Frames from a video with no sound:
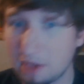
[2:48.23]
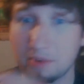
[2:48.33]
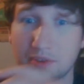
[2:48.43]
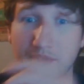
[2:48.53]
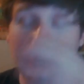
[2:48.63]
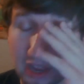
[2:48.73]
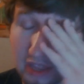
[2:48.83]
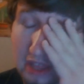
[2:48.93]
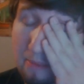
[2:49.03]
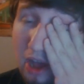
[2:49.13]
up and was
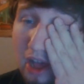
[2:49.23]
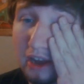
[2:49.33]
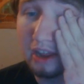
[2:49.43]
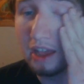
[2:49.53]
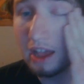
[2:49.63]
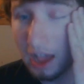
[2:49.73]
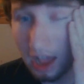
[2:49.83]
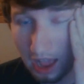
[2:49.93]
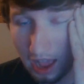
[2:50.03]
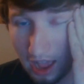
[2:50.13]
getting that bought.
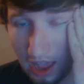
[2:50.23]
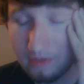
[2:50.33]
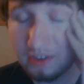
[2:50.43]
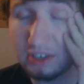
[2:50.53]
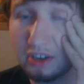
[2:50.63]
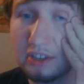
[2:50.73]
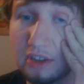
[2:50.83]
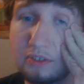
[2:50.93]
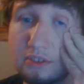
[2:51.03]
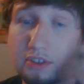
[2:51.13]
I have a series I
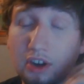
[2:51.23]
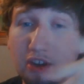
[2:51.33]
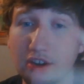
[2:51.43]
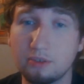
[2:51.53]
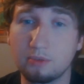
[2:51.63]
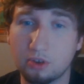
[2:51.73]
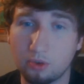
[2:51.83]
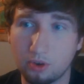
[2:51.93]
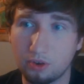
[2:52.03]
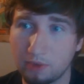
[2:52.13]
was starting to
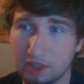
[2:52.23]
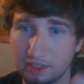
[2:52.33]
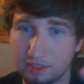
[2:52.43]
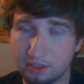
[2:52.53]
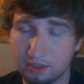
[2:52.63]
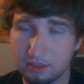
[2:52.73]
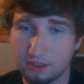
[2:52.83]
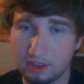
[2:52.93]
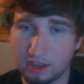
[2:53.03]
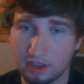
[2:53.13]
record with
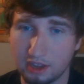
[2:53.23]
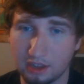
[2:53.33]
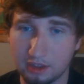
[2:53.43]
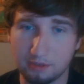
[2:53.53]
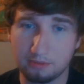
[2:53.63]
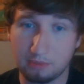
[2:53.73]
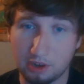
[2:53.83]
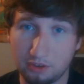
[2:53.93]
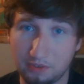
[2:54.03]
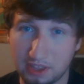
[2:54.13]
my
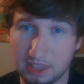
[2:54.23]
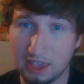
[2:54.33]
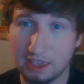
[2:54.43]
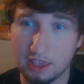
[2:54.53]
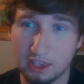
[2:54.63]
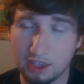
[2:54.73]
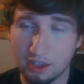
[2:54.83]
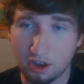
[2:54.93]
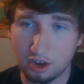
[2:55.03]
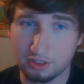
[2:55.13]
girlfriend Kiki
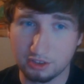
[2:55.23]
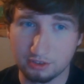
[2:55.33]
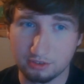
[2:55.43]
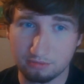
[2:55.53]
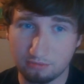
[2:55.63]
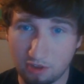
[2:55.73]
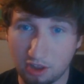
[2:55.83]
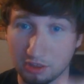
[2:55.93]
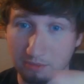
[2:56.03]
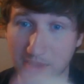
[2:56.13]
on
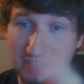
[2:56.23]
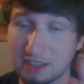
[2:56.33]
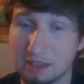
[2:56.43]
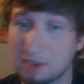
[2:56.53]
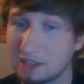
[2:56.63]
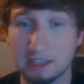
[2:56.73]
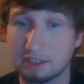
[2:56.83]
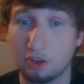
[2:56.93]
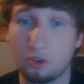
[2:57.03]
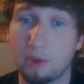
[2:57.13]
PC, because that's
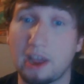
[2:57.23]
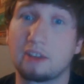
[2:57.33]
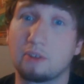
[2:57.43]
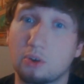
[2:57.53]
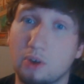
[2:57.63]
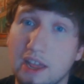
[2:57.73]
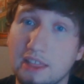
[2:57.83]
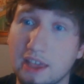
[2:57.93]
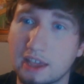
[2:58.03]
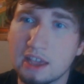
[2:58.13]
the only way I can record
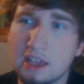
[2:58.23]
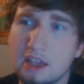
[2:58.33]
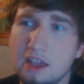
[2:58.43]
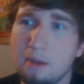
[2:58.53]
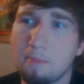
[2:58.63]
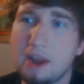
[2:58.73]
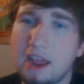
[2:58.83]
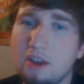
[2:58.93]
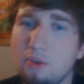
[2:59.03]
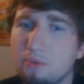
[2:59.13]
anything. But
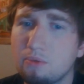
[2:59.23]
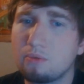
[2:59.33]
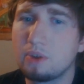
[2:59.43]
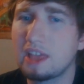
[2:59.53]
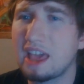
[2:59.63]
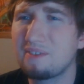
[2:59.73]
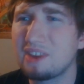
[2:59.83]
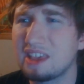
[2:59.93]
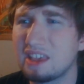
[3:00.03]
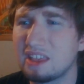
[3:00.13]
I don't really have
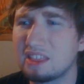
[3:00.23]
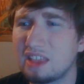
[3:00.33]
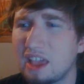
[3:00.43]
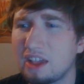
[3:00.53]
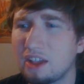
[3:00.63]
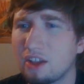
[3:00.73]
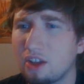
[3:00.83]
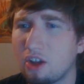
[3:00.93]
anything